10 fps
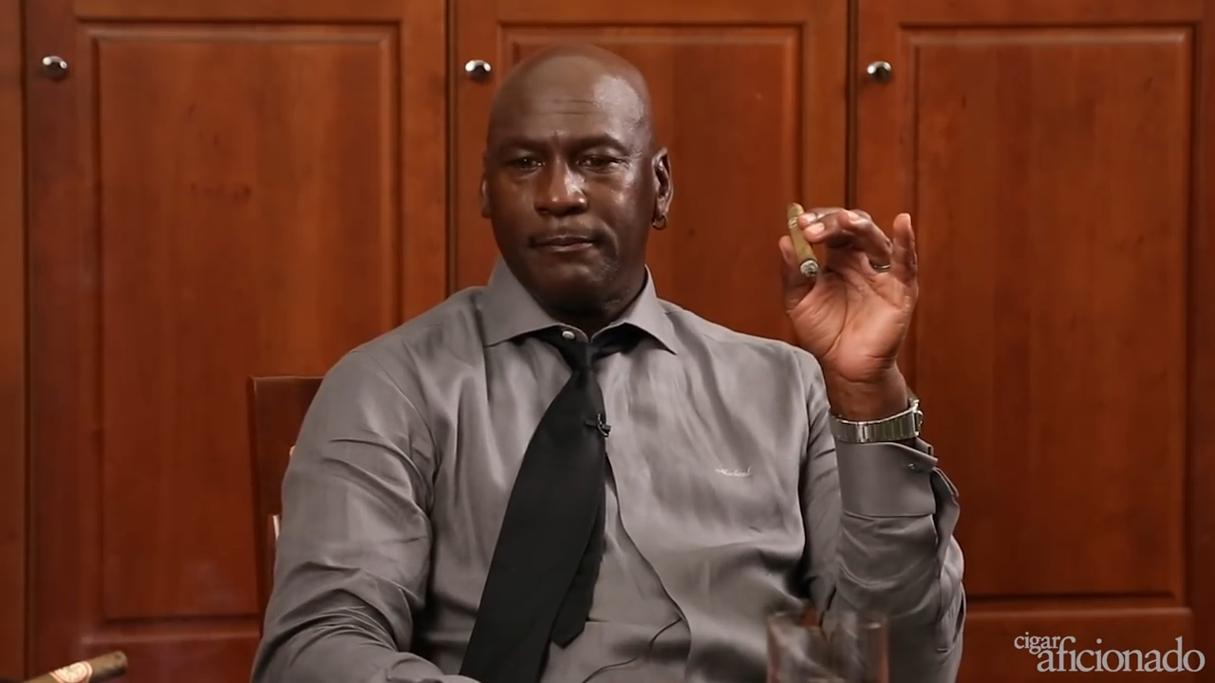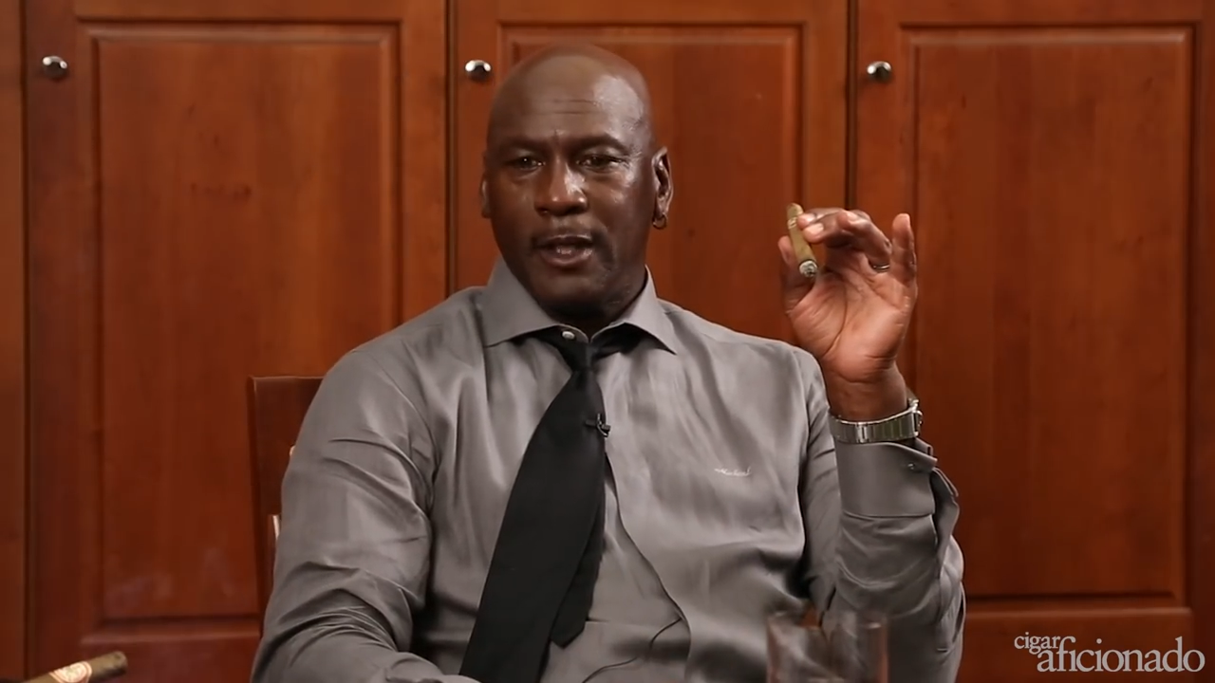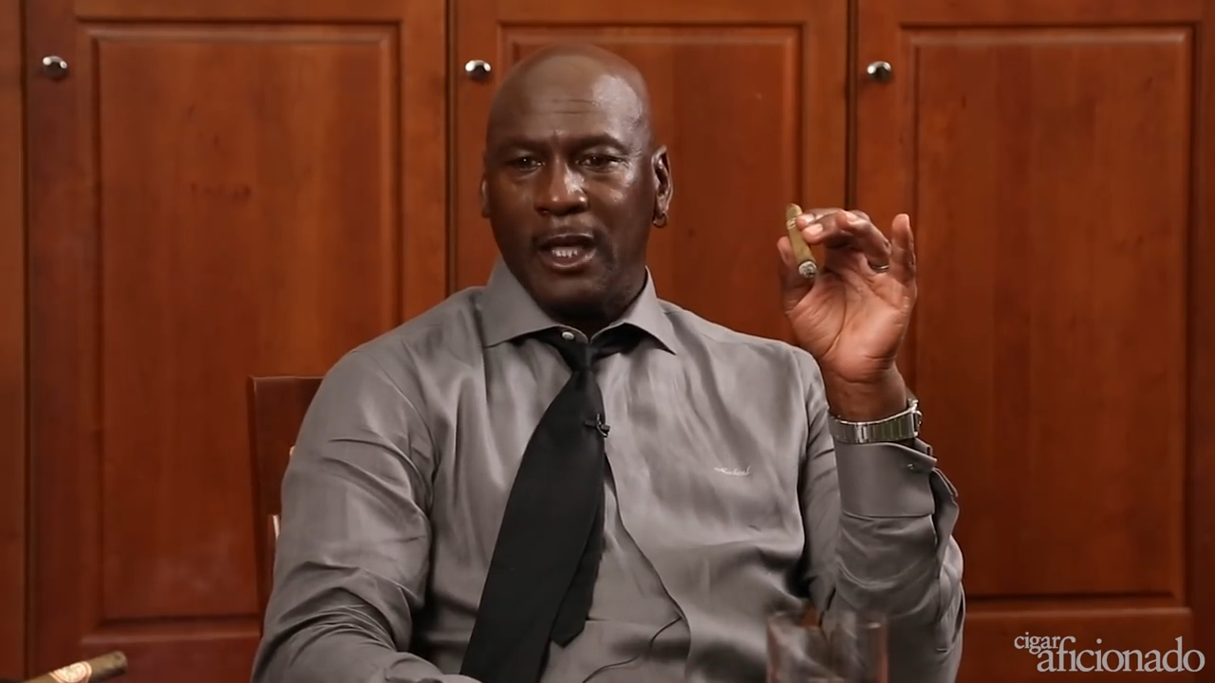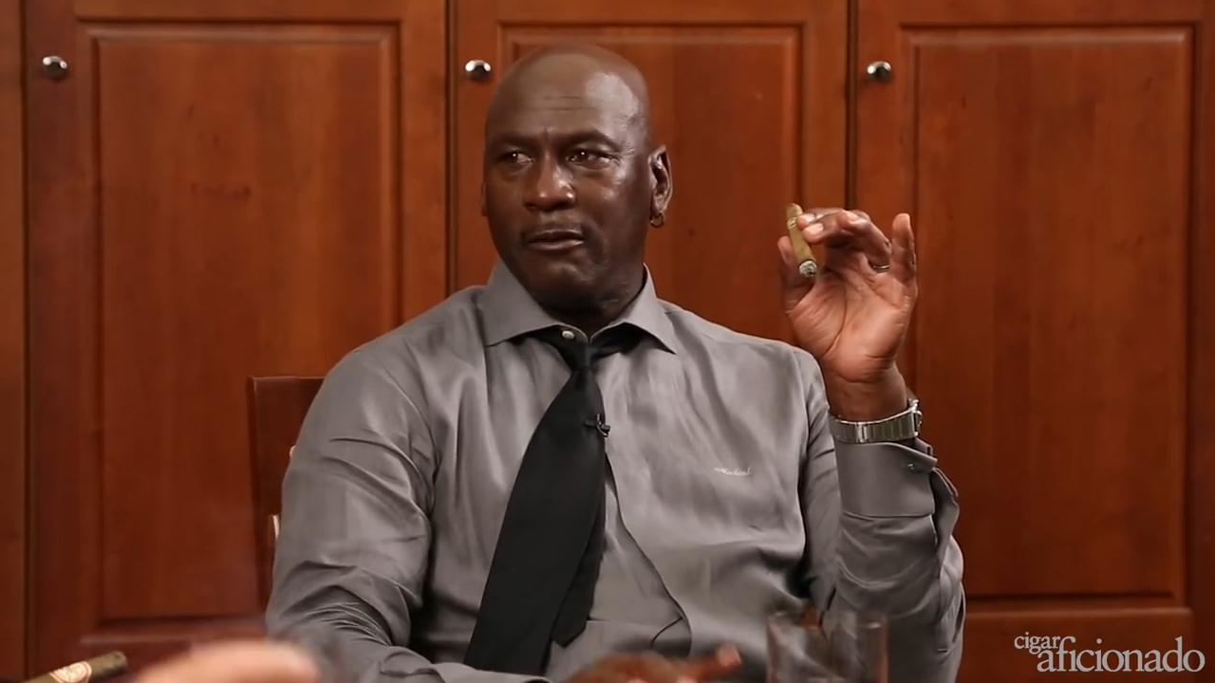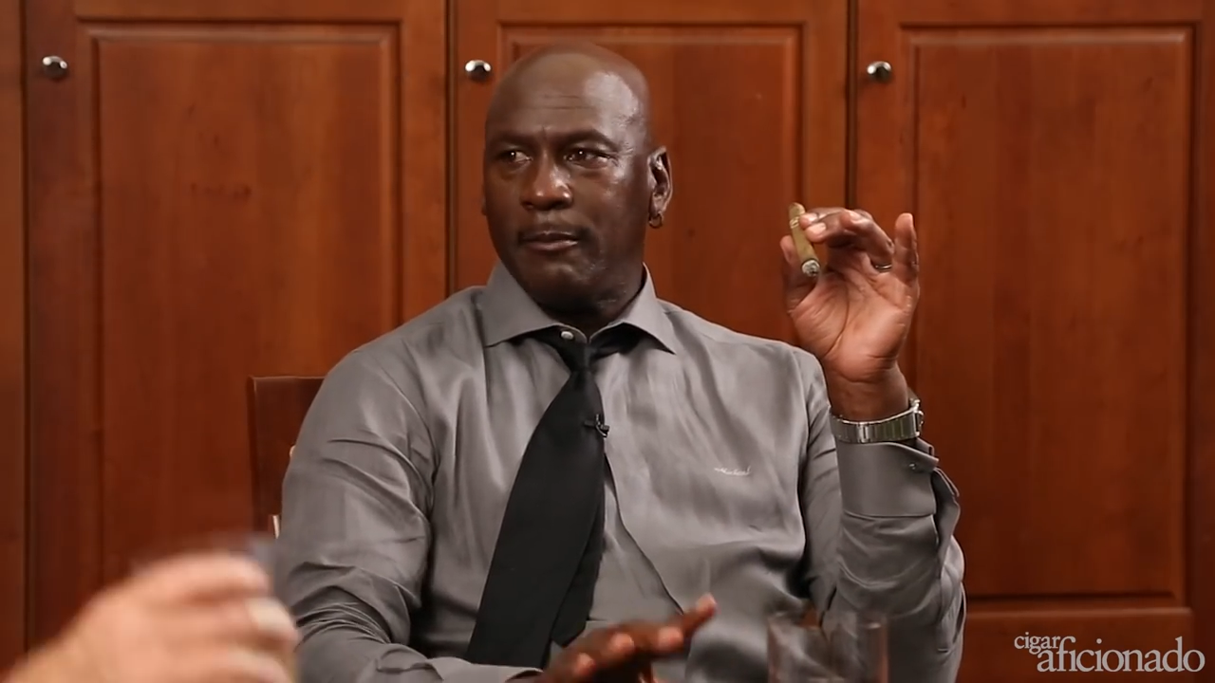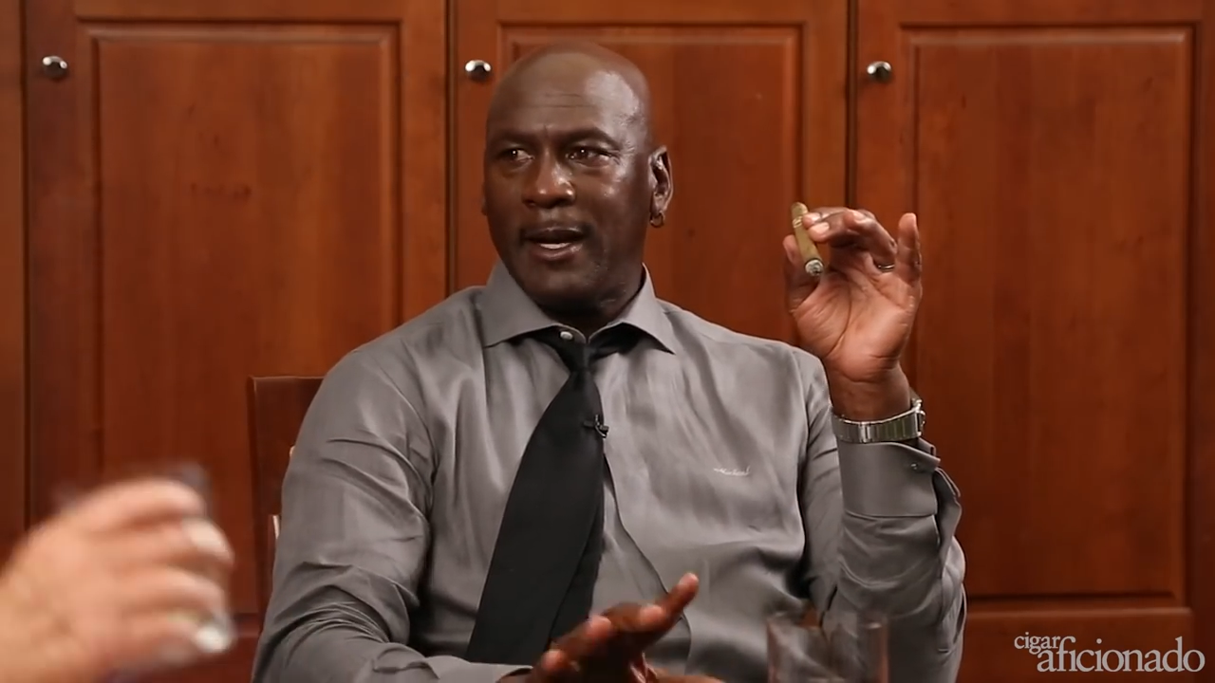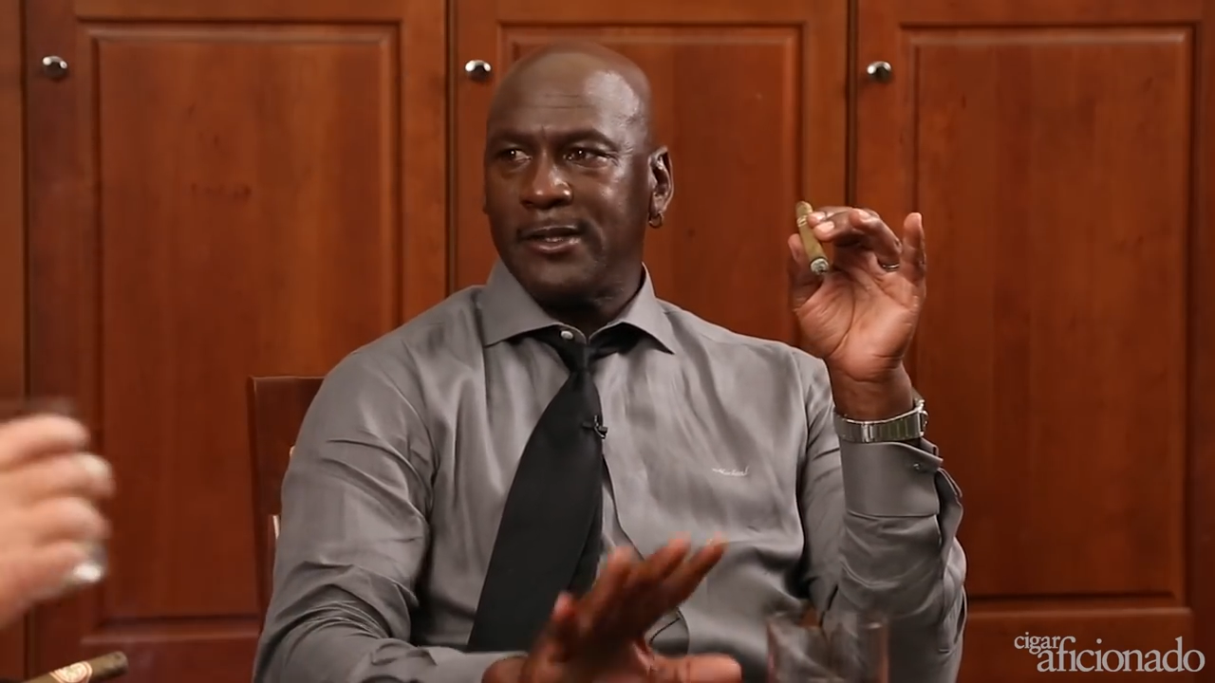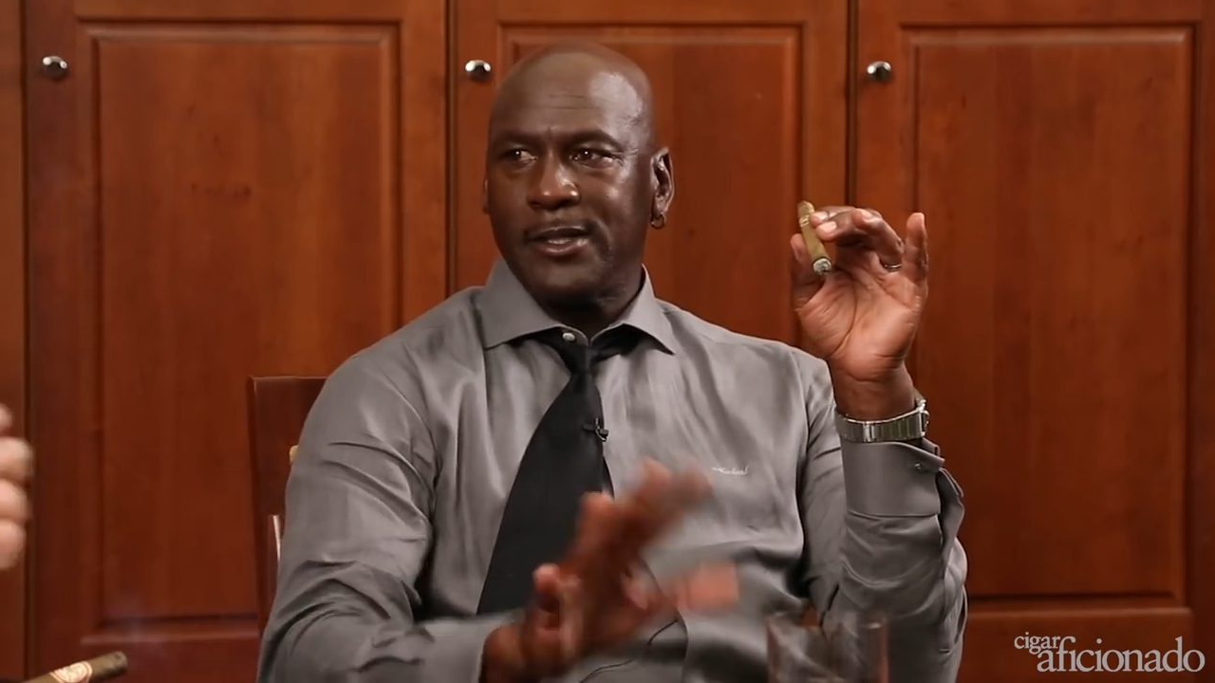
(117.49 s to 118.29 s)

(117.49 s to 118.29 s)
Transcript: and everybody